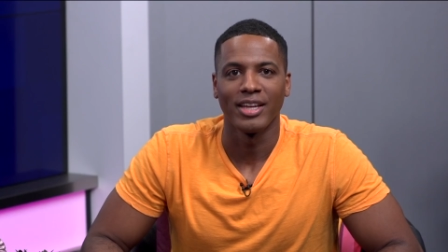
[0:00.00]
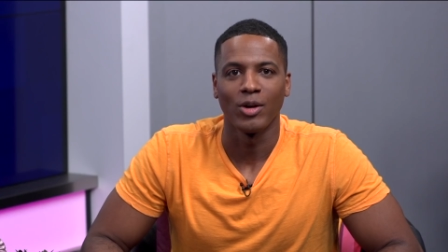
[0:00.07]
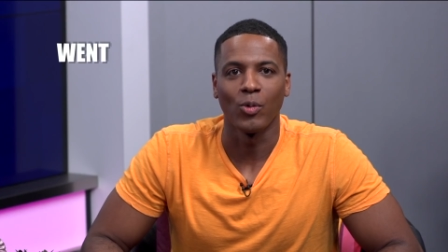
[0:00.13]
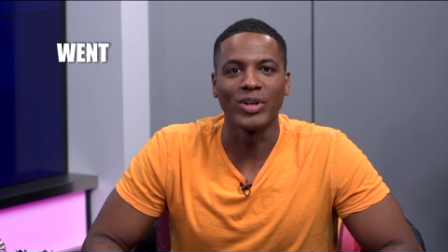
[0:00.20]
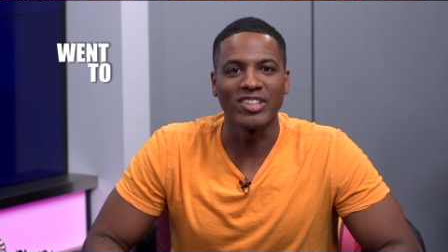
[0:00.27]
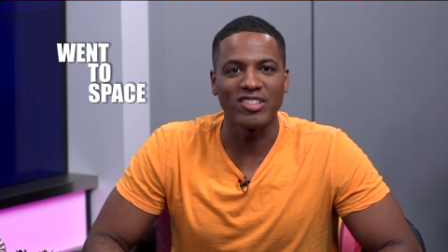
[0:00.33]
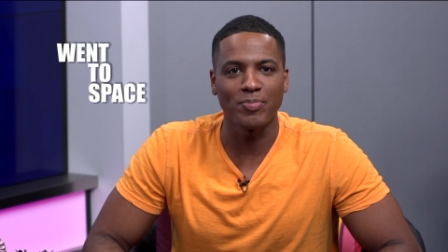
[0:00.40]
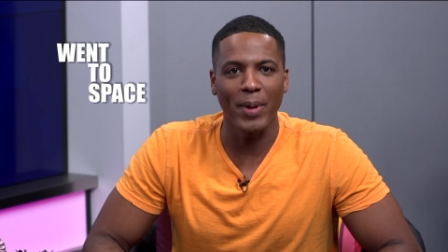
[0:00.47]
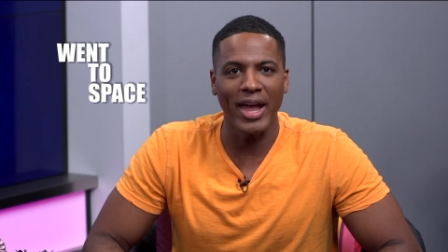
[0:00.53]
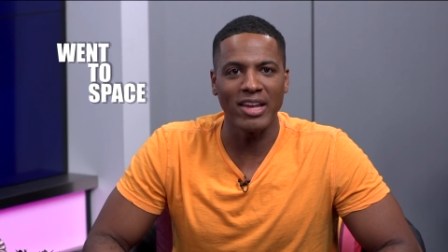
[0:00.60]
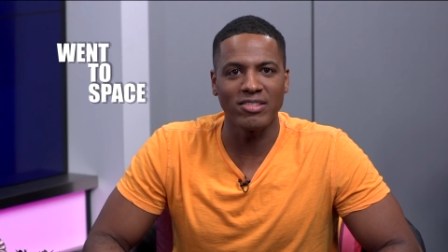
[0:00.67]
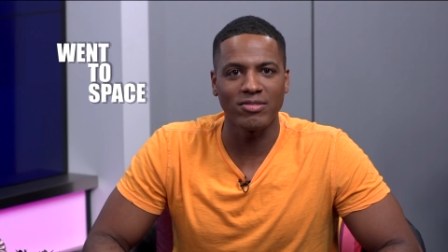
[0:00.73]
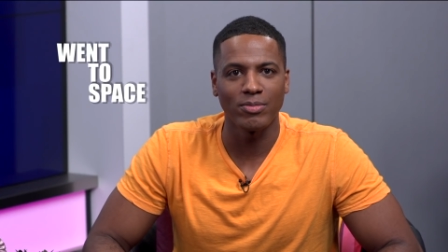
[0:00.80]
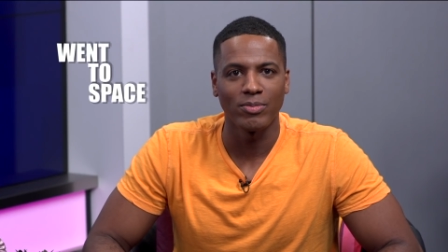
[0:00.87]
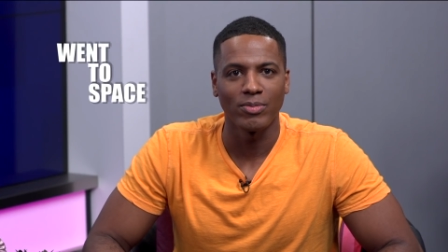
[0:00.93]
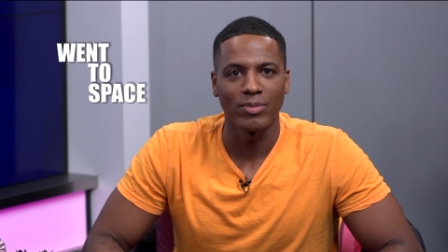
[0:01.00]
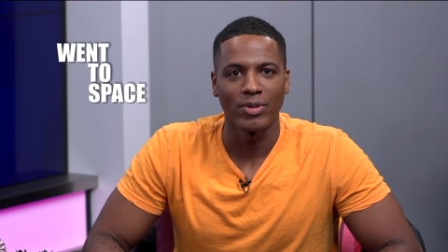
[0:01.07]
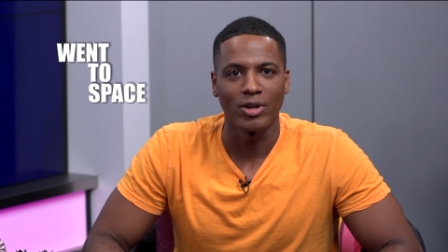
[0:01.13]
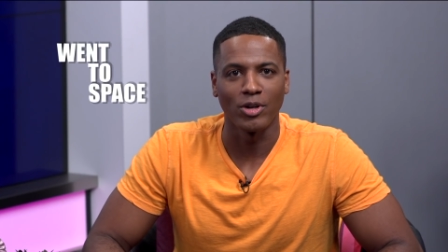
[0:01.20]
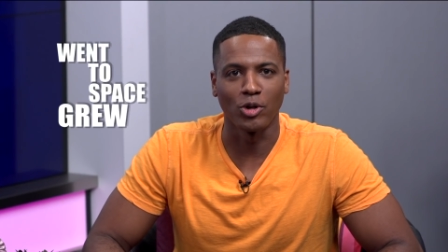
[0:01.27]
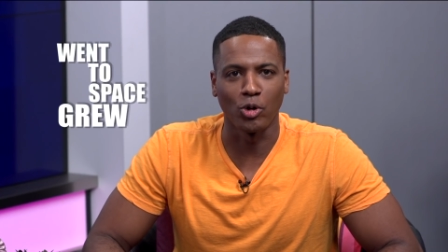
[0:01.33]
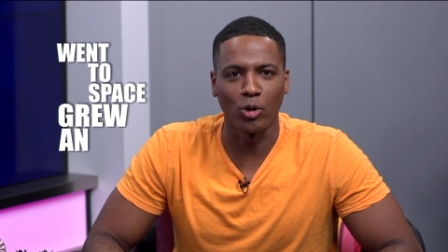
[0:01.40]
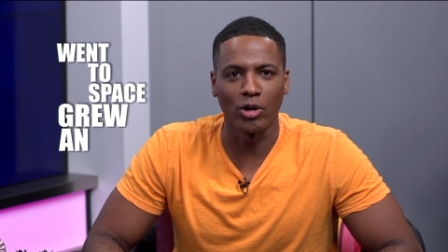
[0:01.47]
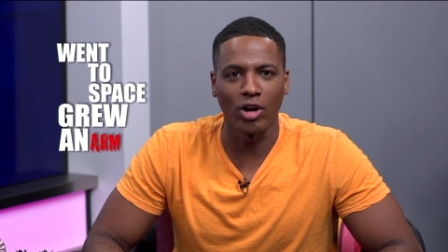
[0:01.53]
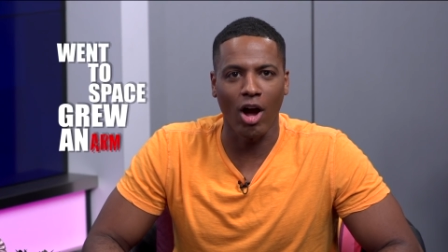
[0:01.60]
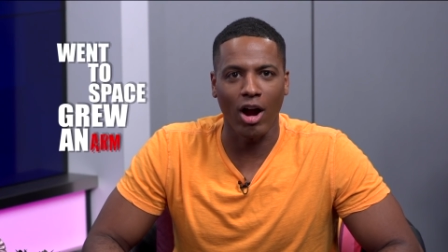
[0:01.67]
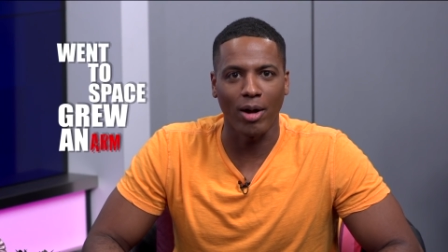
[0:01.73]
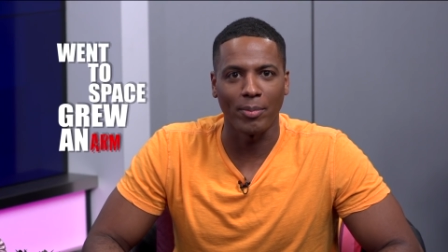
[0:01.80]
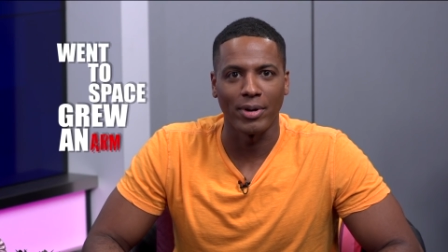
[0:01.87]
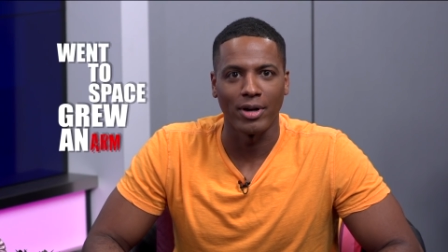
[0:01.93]
Went to space, grew an
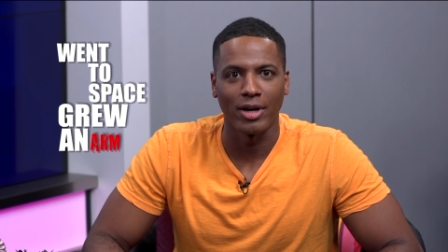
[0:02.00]
arm.